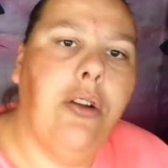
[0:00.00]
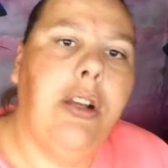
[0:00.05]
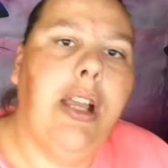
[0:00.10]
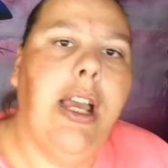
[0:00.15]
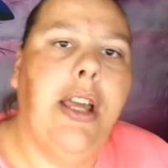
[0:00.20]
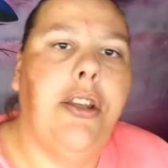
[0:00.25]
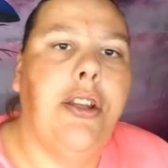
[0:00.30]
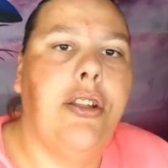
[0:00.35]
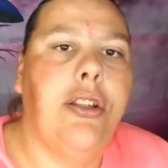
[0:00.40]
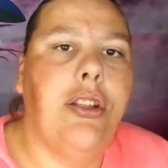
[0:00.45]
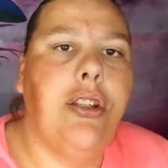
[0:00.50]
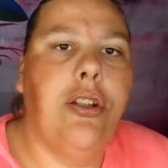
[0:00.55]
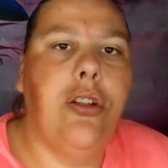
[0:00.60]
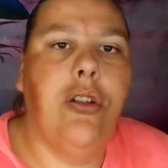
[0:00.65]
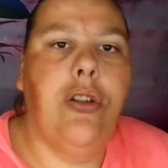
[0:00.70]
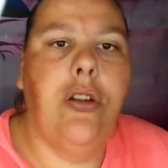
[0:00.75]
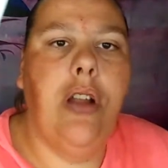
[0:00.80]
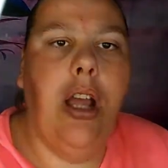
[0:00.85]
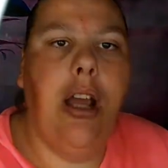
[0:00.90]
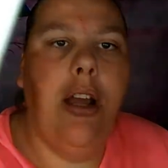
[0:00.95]
kind of
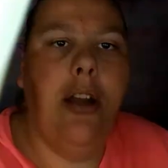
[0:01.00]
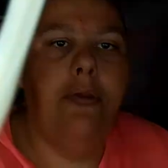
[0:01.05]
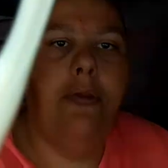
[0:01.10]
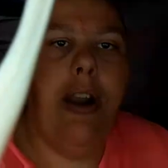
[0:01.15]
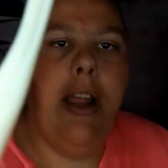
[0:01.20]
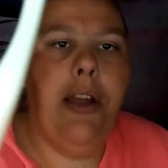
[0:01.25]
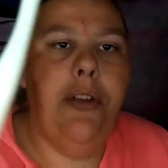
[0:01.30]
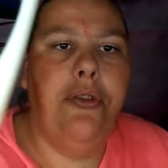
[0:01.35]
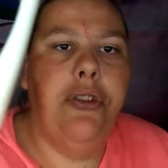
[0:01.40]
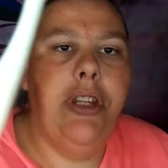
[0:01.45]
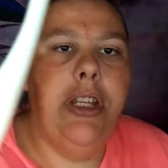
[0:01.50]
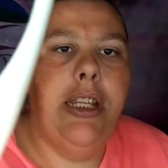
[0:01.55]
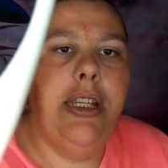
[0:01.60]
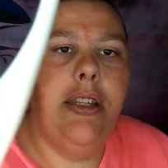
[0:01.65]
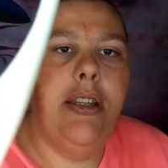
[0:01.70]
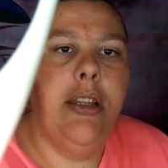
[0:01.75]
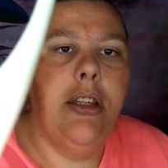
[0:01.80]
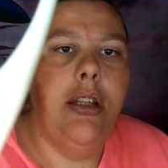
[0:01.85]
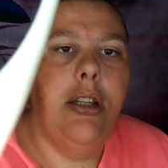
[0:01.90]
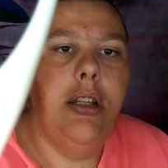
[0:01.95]

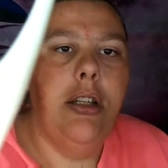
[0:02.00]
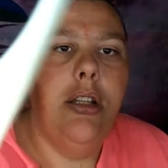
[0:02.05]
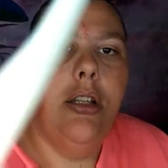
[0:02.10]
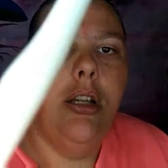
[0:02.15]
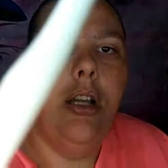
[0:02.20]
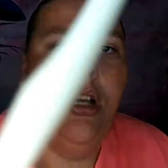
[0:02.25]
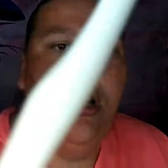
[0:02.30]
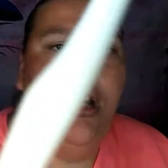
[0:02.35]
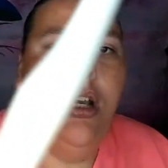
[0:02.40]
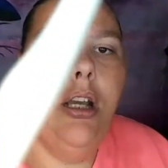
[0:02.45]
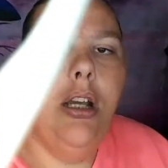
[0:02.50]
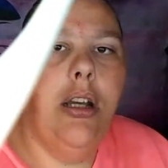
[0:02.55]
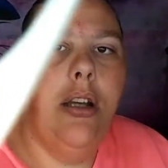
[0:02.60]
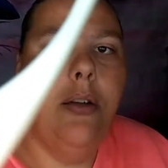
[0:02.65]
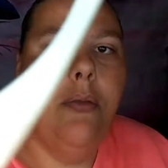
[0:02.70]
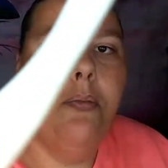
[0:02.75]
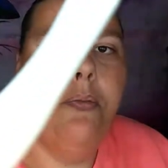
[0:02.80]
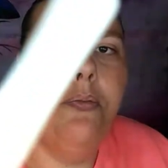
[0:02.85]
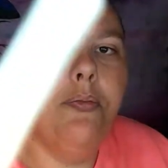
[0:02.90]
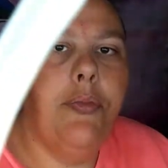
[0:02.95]
rounded
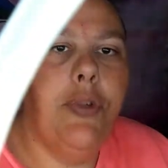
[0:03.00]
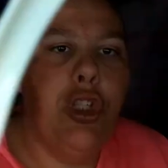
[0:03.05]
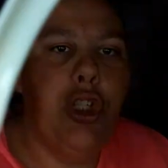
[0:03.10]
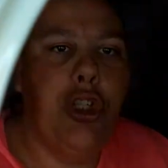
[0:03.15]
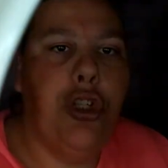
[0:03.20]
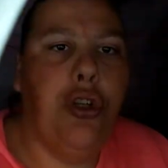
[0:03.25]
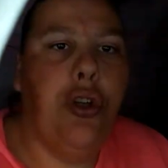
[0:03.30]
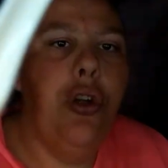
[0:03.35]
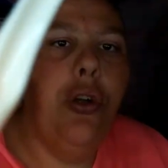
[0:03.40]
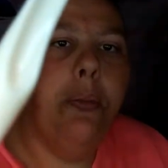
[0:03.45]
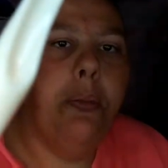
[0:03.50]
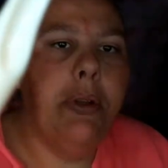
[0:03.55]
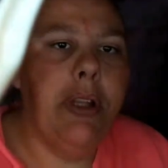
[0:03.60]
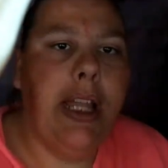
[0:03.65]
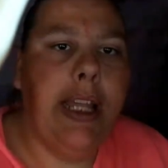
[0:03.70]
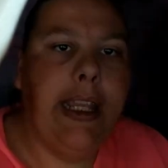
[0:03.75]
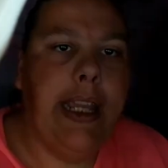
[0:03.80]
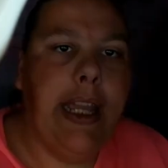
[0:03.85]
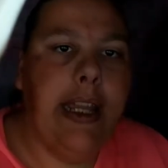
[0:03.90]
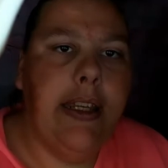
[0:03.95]

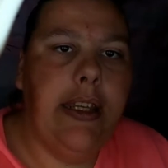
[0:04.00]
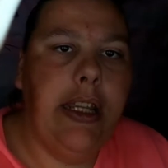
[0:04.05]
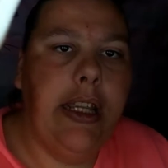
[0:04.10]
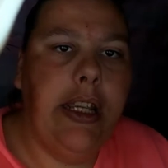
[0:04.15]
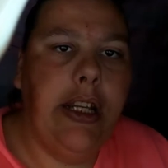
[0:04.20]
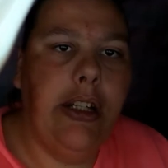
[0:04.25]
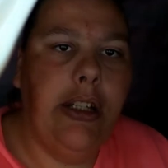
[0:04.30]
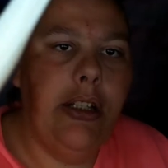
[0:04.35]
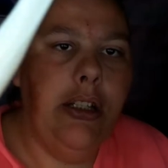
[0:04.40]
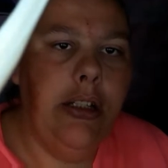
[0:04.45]
scoop-like end here.